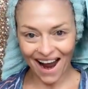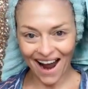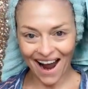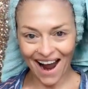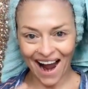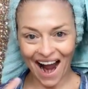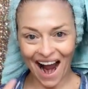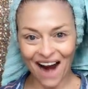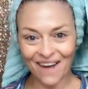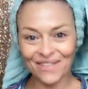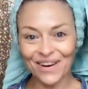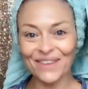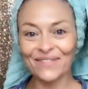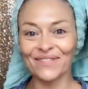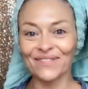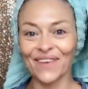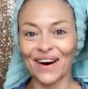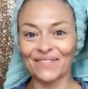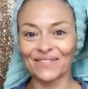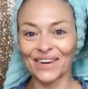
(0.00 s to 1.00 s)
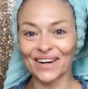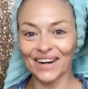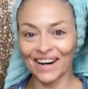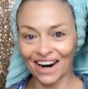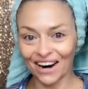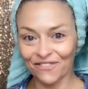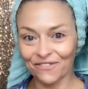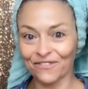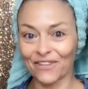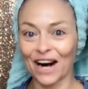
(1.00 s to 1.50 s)
I remember
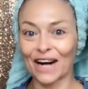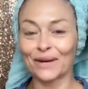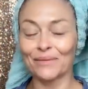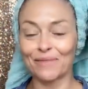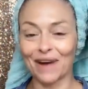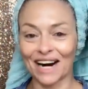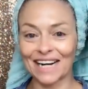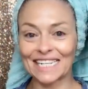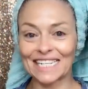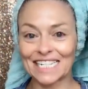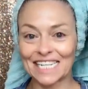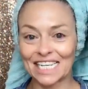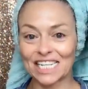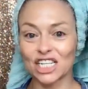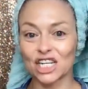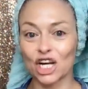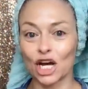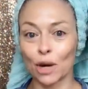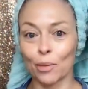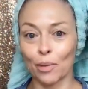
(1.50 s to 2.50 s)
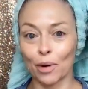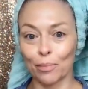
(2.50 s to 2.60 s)
a friend of mine teaching